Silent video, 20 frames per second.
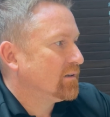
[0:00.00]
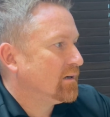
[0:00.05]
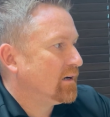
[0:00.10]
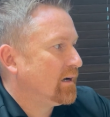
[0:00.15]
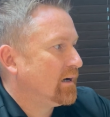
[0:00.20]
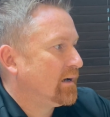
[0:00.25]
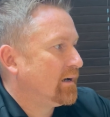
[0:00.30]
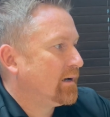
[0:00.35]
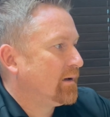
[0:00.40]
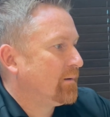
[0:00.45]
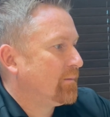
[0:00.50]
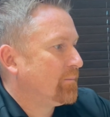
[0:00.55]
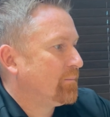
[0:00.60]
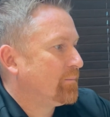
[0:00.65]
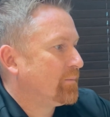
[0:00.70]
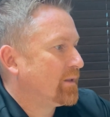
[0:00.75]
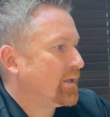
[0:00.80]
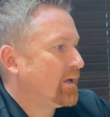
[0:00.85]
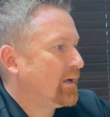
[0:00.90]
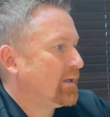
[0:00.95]

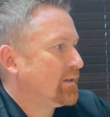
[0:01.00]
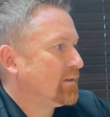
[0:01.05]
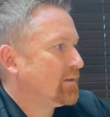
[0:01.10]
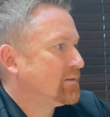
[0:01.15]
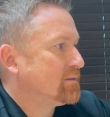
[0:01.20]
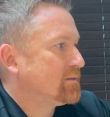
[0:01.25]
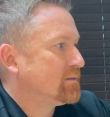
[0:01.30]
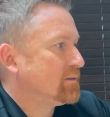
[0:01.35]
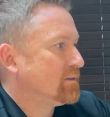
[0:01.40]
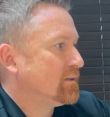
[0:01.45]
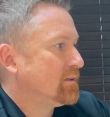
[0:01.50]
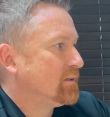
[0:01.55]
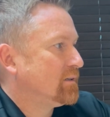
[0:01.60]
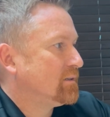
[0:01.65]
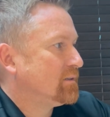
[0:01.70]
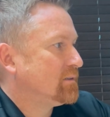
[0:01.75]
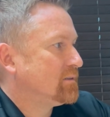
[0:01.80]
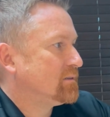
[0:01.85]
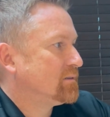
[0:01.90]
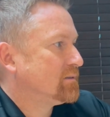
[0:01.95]
and this
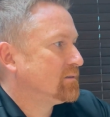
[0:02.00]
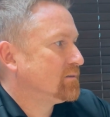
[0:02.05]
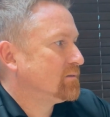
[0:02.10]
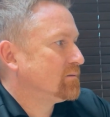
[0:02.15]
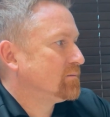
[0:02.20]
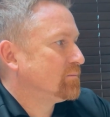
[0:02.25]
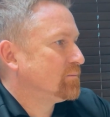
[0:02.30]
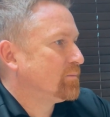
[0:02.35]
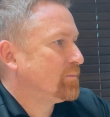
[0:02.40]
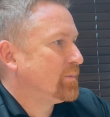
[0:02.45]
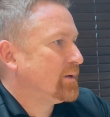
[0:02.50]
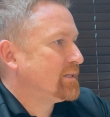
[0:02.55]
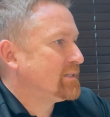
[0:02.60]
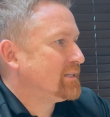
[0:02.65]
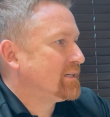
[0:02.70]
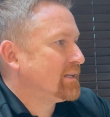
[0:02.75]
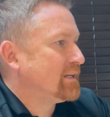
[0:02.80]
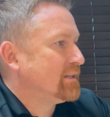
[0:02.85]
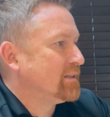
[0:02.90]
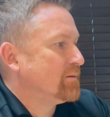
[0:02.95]
is
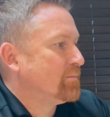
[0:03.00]
basically the